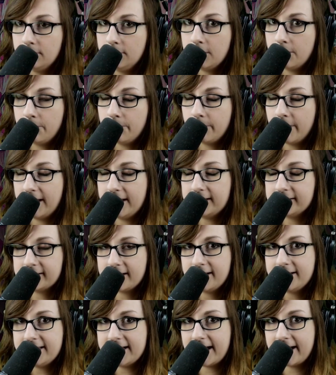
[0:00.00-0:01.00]
Yo, wait, is
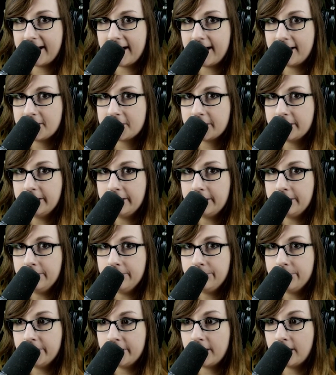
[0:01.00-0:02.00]
our dad actually
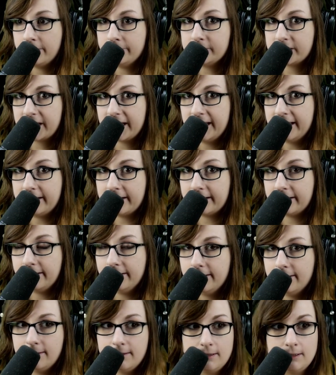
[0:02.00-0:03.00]
Cupid? I was kidding.
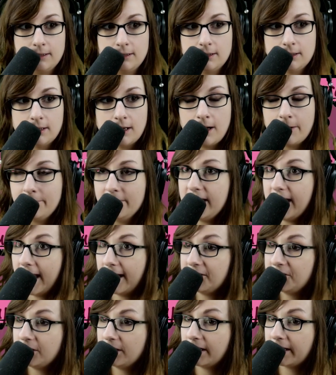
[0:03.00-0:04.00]
Are we
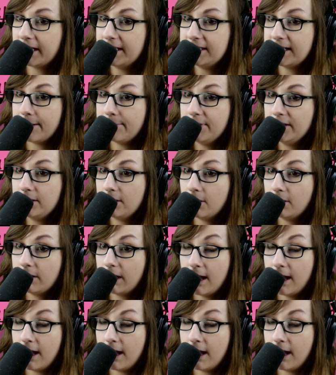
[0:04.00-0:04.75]
actually like a demigod?